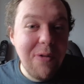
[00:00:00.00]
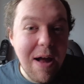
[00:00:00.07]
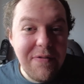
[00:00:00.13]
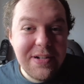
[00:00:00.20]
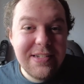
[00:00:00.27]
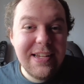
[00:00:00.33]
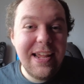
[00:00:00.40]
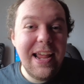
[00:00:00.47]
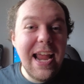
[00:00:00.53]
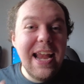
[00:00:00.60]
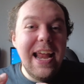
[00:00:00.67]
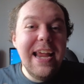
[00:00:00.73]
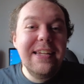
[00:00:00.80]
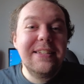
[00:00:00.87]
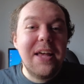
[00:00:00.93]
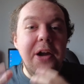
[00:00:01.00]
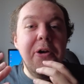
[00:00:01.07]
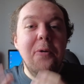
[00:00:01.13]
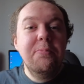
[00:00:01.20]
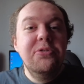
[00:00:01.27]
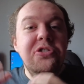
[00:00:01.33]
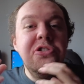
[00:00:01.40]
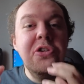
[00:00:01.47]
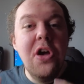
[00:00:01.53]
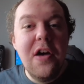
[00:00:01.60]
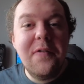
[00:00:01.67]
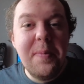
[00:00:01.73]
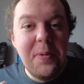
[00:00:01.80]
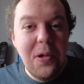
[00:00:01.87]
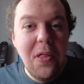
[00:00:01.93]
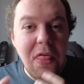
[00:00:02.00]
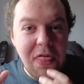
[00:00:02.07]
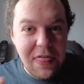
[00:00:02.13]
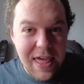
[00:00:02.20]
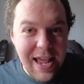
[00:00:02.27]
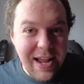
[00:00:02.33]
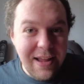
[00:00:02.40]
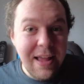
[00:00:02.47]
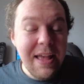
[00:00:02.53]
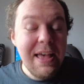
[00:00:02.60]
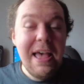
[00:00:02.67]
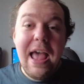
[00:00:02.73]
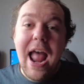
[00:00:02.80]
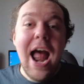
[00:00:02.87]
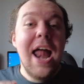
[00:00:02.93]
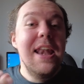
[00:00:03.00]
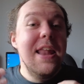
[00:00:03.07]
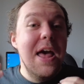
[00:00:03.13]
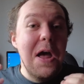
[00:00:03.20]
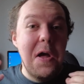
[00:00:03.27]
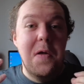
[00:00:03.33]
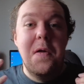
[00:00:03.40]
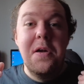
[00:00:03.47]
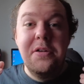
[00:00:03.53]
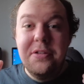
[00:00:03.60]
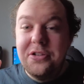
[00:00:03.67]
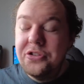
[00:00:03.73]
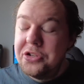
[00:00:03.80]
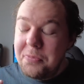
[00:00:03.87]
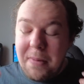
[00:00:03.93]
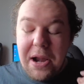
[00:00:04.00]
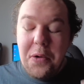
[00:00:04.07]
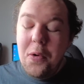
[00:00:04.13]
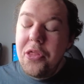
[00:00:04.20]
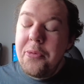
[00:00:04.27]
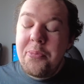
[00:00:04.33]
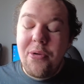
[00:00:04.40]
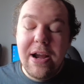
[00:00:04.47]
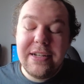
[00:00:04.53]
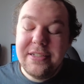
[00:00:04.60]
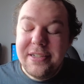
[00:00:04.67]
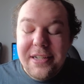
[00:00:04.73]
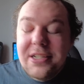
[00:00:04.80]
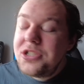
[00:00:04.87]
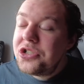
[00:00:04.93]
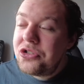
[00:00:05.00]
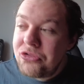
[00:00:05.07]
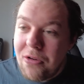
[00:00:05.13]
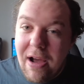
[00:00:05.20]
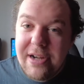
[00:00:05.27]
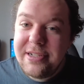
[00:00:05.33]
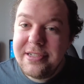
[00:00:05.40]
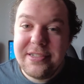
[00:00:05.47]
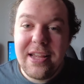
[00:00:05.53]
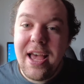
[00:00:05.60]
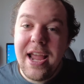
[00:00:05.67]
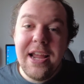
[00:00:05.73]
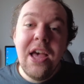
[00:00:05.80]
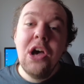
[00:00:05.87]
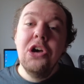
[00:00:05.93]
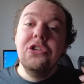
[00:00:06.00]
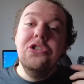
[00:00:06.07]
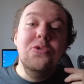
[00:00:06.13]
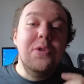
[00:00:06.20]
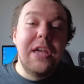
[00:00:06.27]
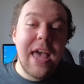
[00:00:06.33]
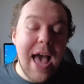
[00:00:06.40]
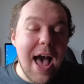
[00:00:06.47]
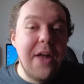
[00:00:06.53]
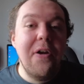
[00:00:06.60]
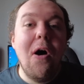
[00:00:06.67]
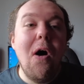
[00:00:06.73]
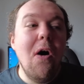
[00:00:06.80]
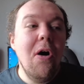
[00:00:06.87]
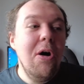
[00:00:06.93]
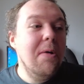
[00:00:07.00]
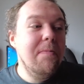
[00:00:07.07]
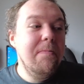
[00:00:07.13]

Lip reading: gravity. It is an observable thing, and doesn't matter what the Brexiteers try to say, you cannot